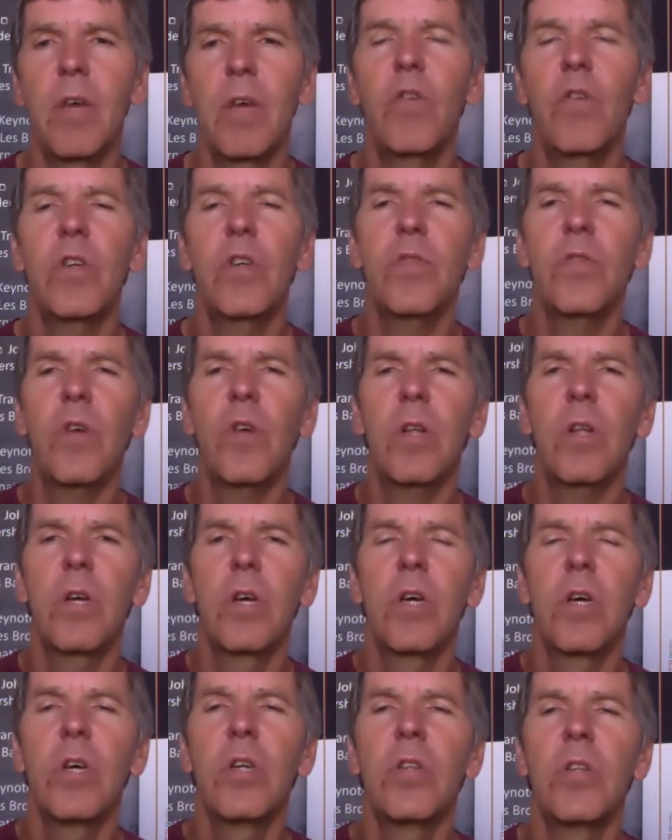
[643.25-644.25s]
First of
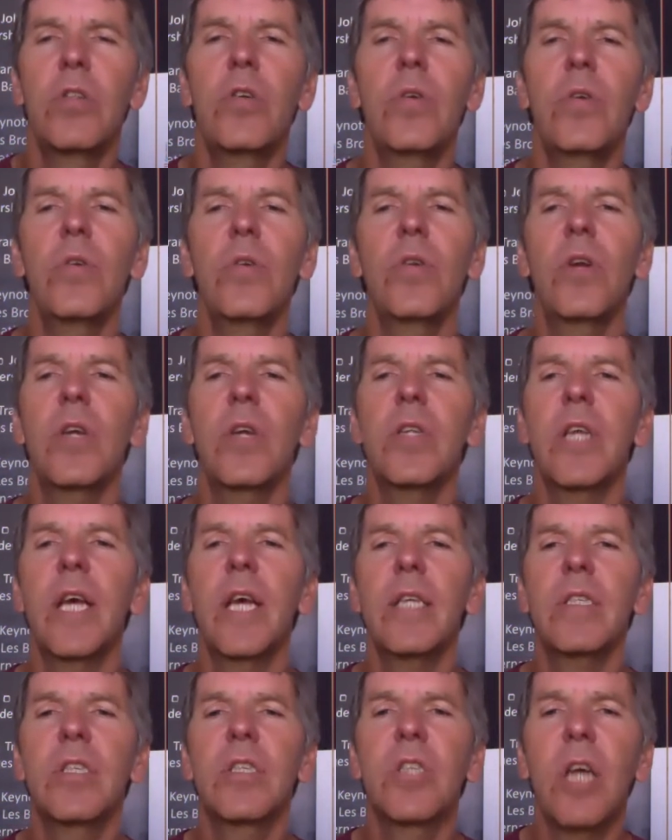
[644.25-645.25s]
all, do not
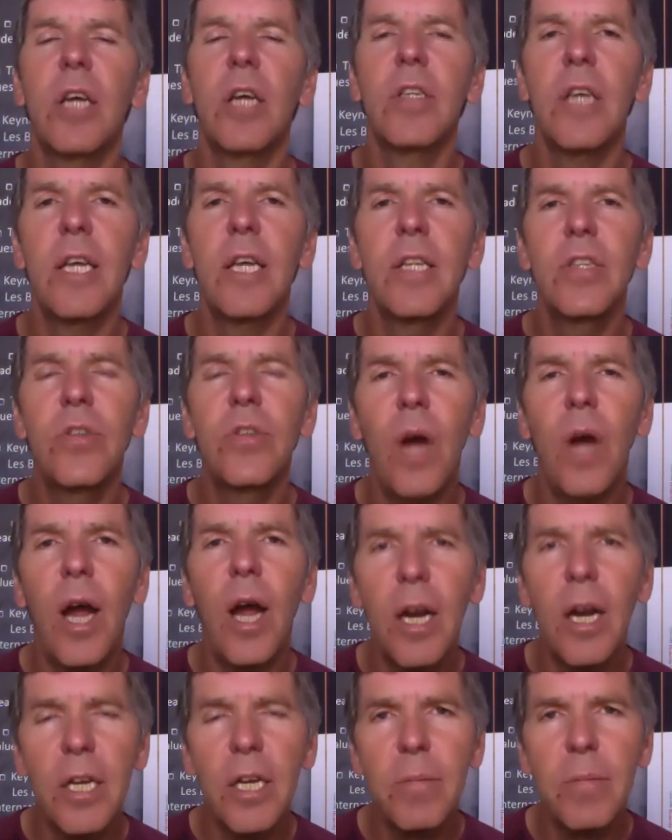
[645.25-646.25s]
get sucked into
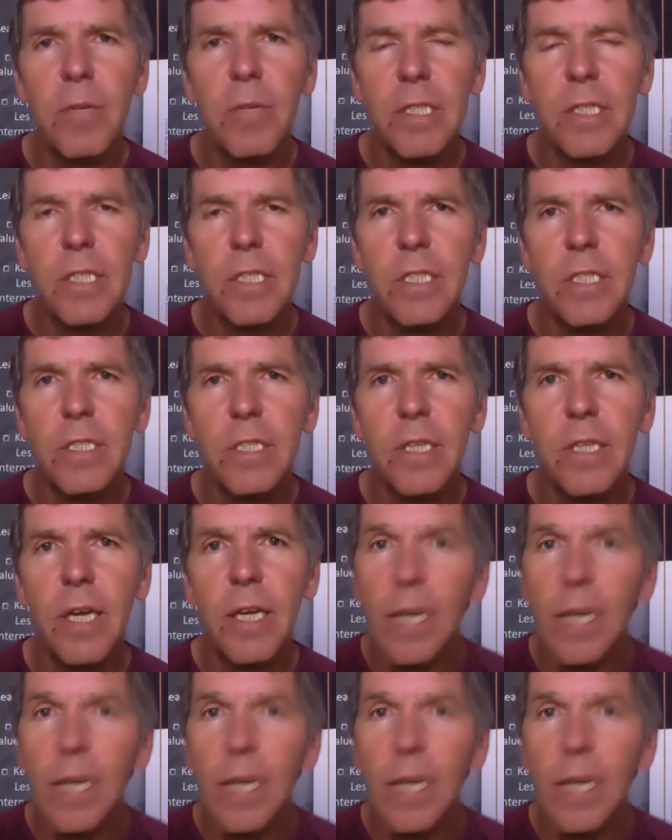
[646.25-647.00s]
arguments.